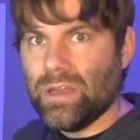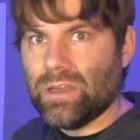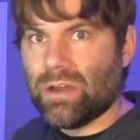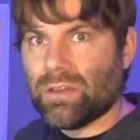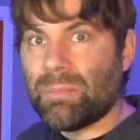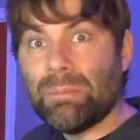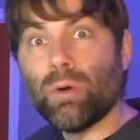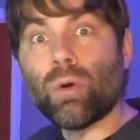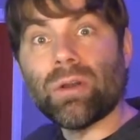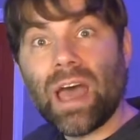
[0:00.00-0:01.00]
You know, the people
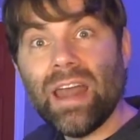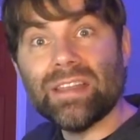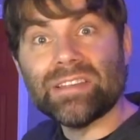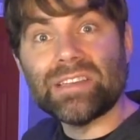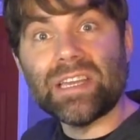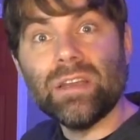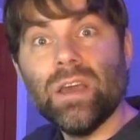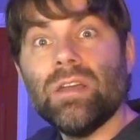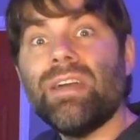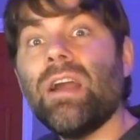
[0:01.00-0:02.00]
who are not in the scene,
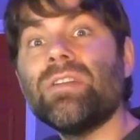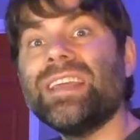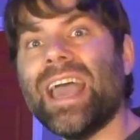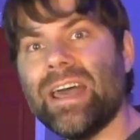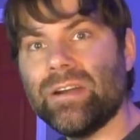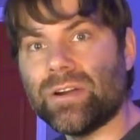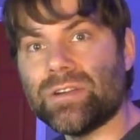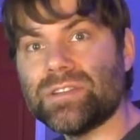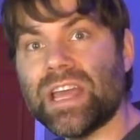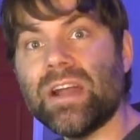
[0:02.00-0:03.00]
they are the
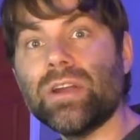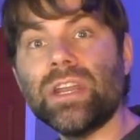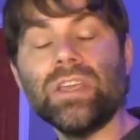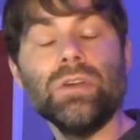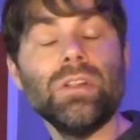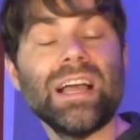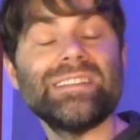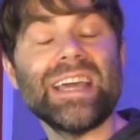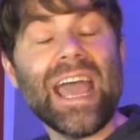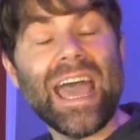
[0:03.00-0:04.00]
editors. They are gonna
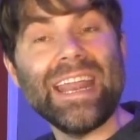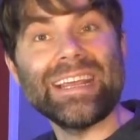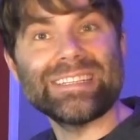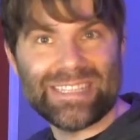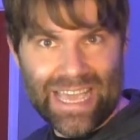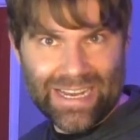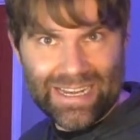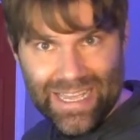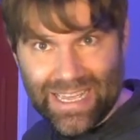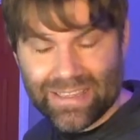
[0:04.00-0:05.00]
utilize that edit
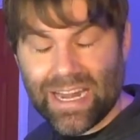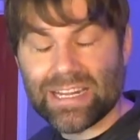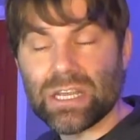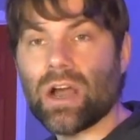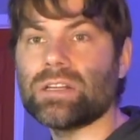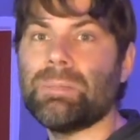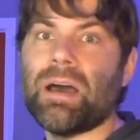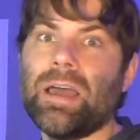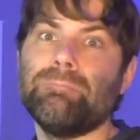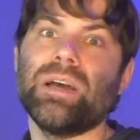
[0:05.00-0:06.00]
technique that I talked
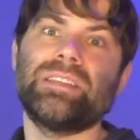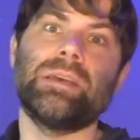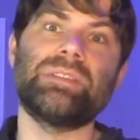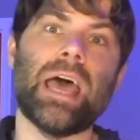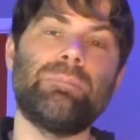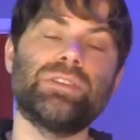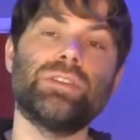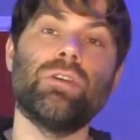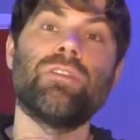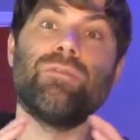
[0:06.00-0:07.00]
about in MUT Tips
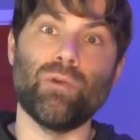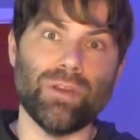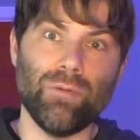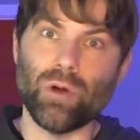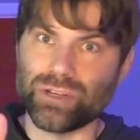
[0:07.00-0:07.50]
episode 44.